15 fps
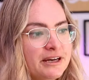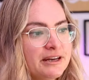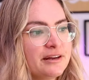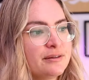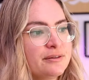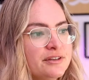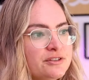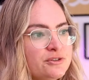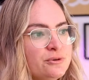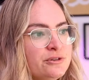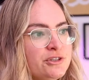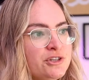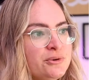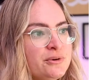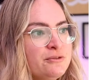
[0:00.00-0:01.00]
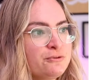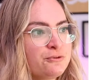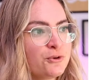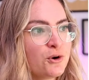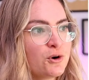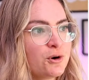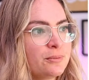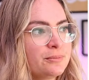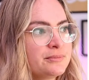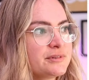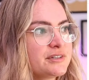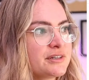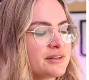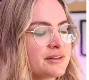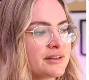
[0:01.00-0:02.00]
But this also
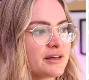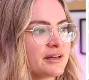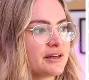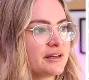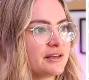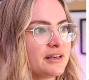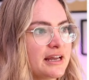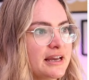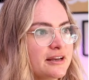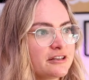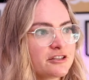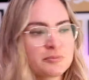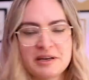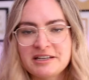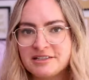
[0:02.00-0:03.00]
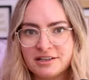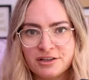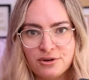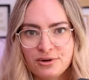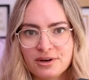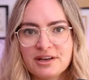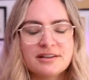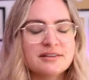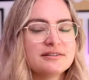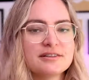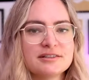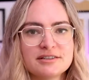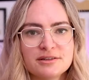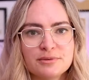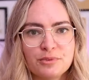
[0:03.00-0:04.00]
informed the like spacing unit and
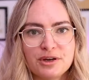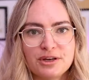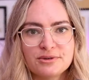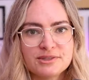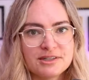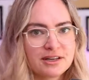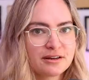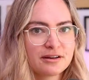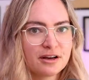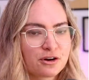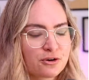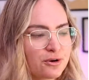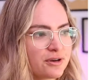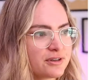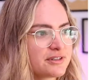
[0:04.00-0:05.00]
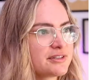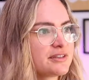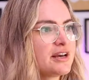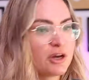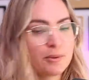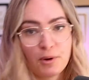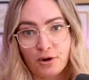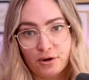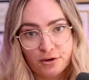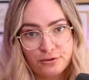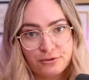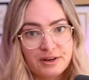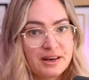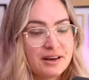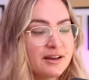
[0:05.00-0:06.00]
system we're using across
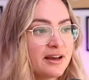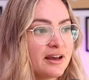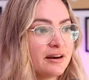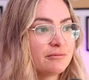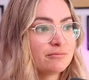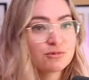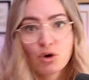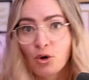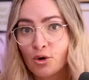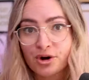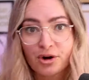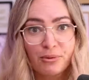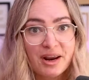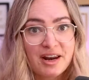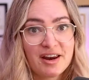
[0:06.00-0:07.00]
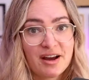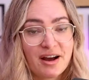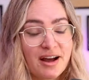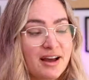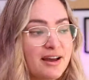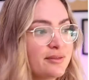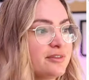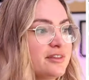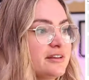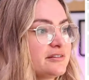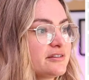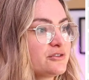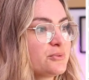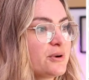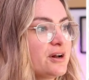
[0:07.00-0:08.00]
typography and corner radii and
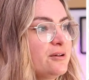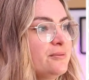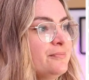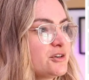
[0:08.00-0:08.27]
things as well.